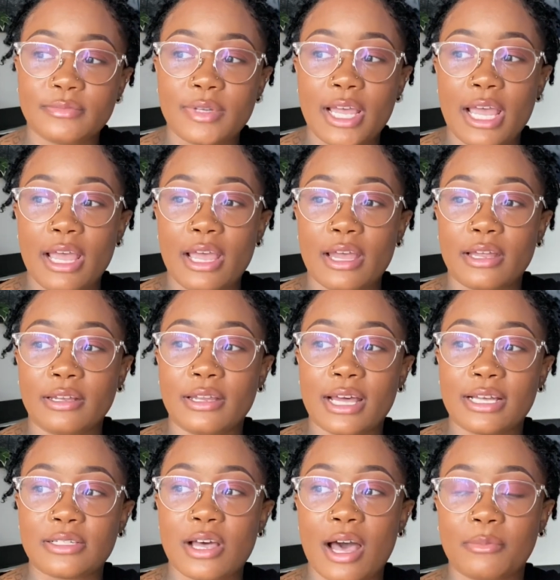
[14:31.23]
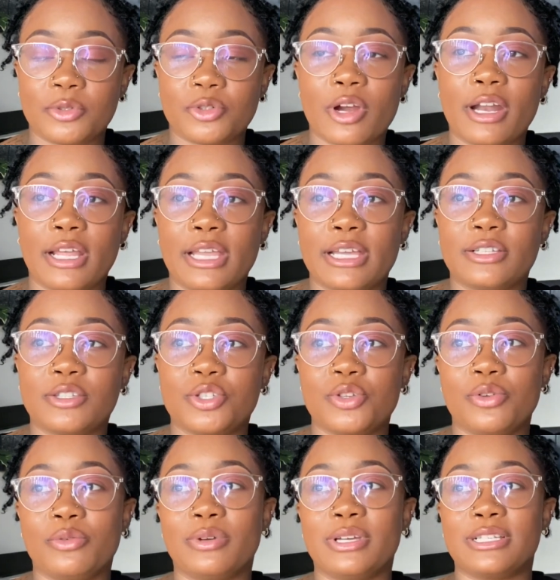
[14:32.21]
And that's how I'm trying to get
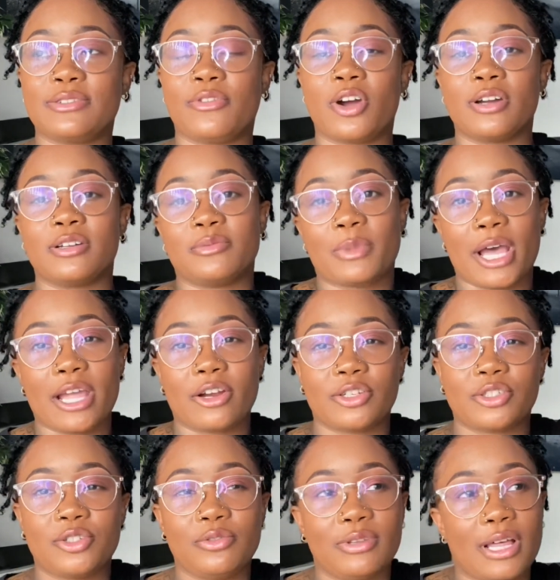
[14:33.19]
to as far as my hair too.